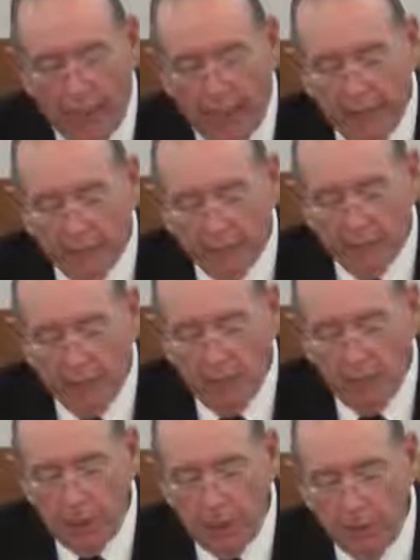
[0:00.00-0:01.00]
And if it
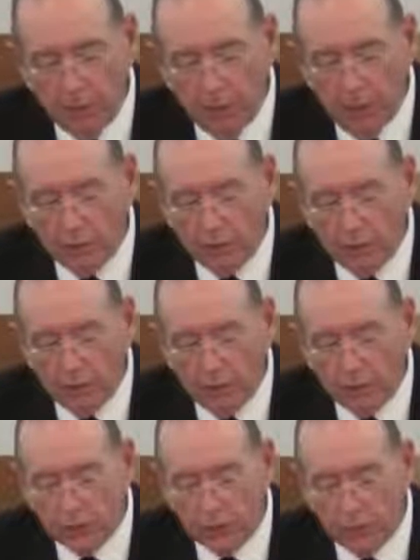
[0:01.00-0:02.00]
seem evil unto you
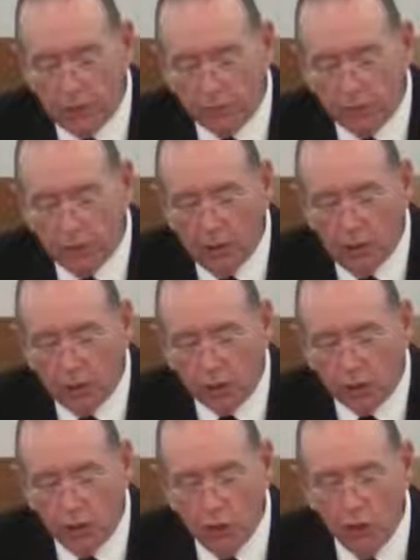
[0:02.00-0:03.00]
to serve the Lord,
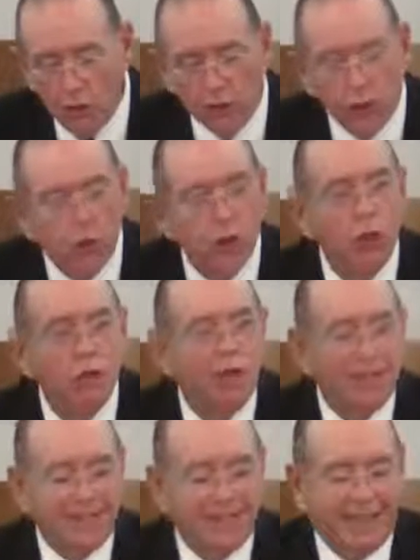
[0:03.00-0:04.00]
choose you
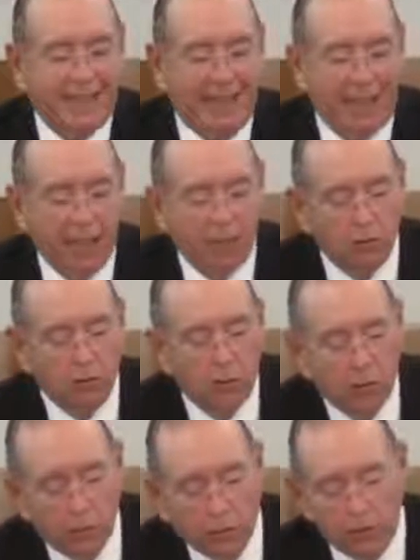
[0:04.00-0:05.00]
this day whom
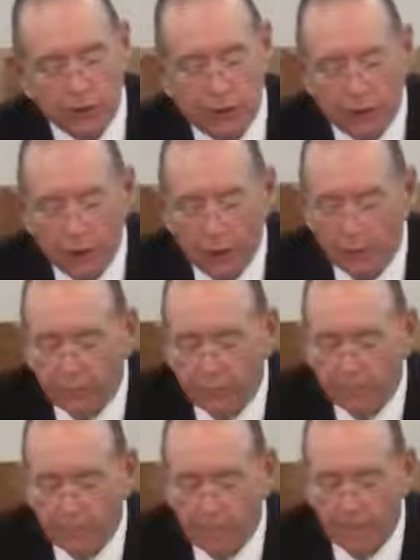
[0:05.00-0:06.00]
you will serve.
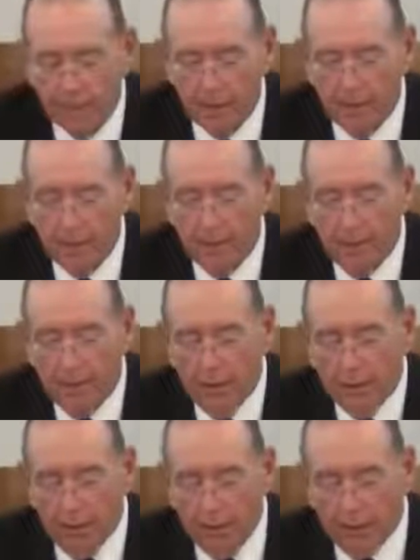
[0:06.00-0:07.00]

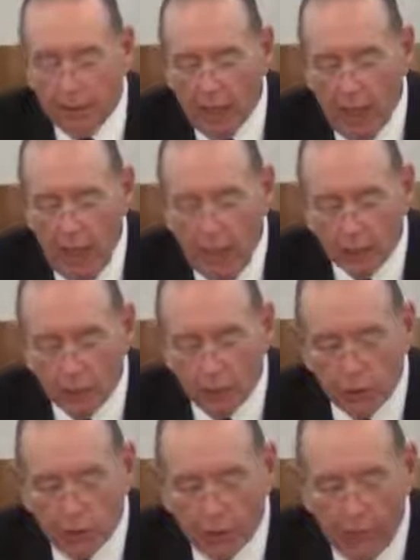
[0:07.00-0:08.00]
What are the gods
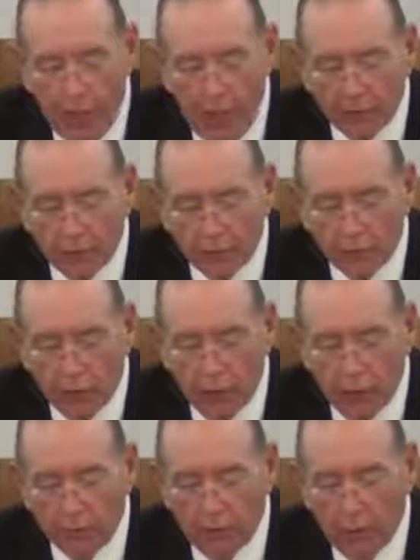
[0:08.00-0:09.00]
which your fathers
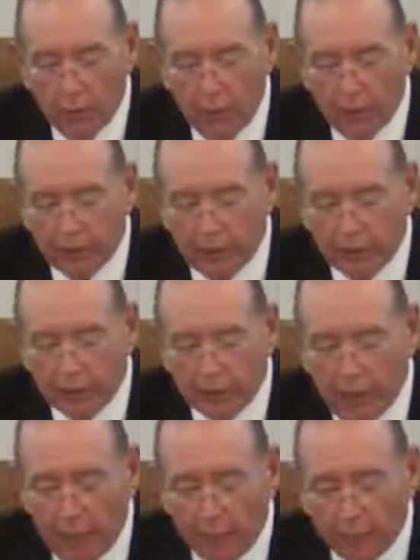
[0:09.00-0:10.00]
served that were on the other
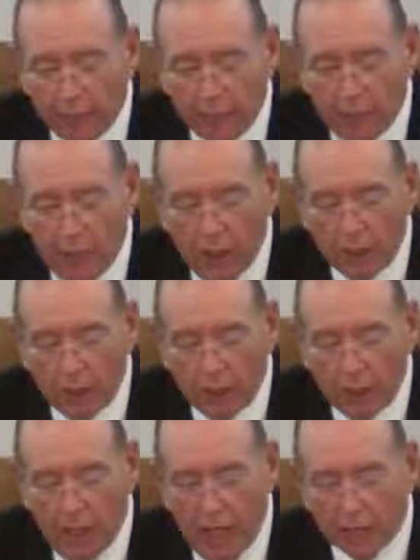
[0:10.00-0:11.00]
side of the flood, or the
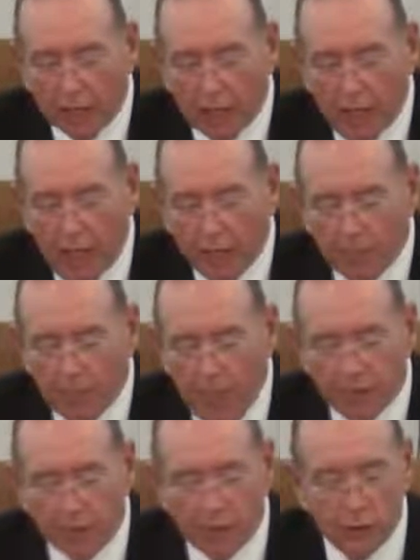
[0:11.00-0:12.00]
gods of the
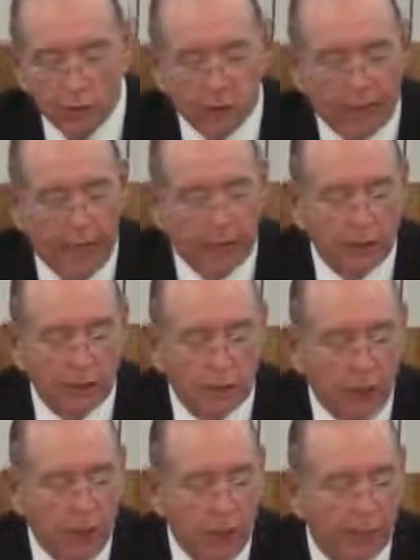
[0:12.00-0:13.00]
Amorites in whose land you
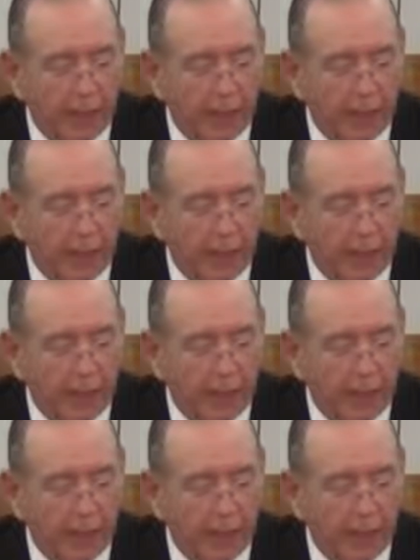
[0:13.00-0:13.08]
dwell?